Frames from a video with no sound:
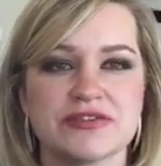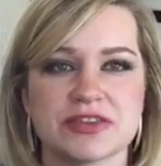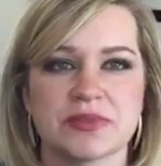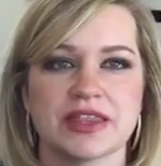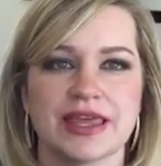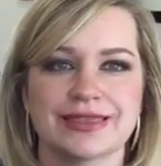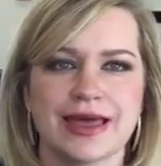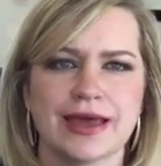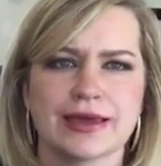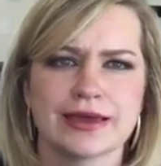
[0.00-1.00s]
something like
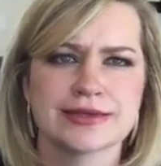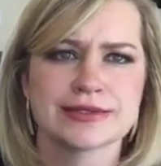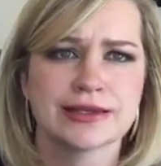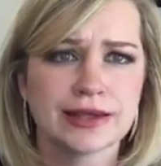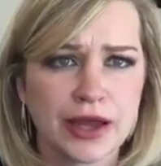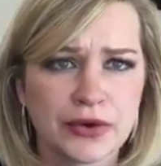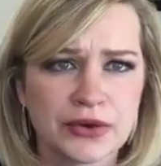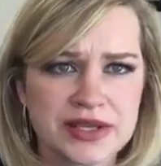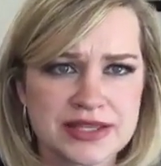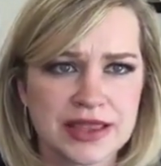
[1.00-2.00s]
that, because, you know, who
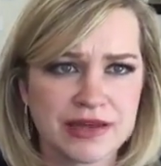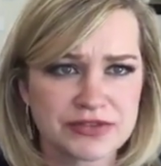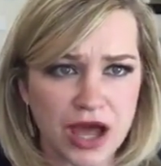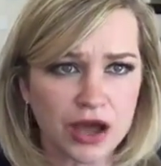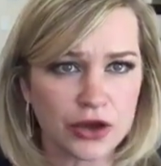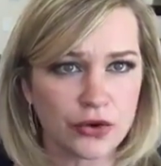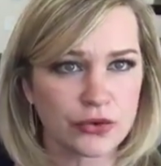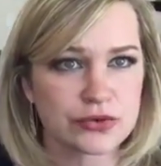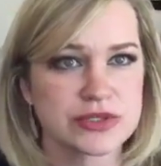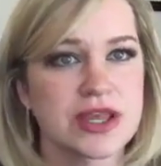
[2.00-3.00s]
doesn't love
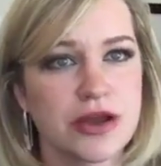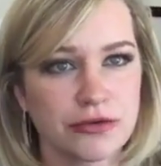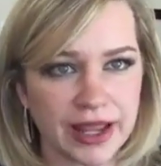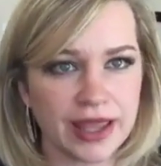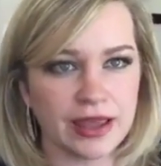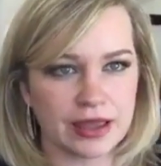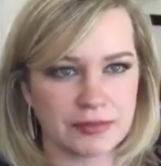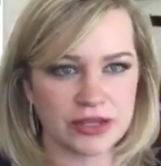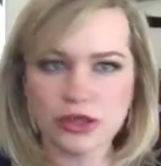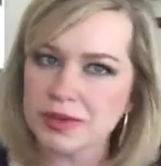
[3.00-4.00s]
tacos, right? I
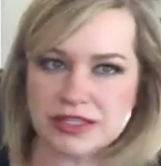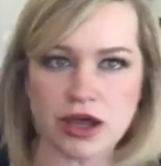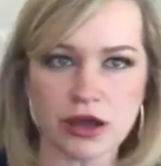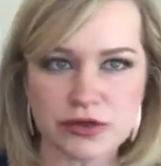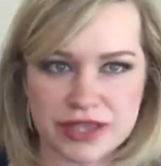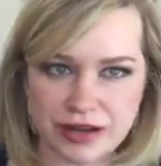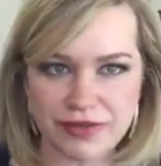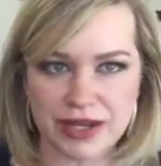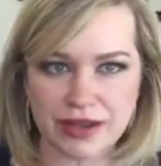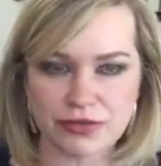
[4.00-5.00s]
mean, you can make tacos out of
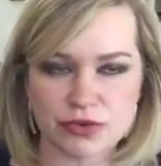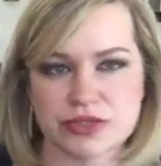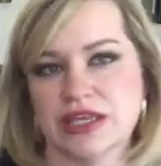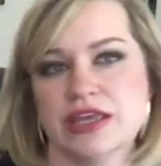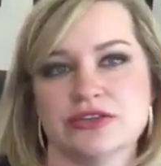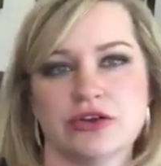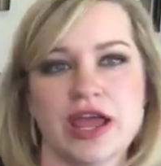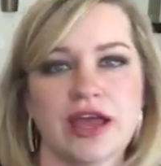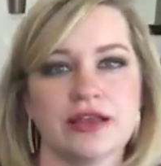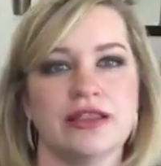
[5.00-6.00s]
any of those things, or heck,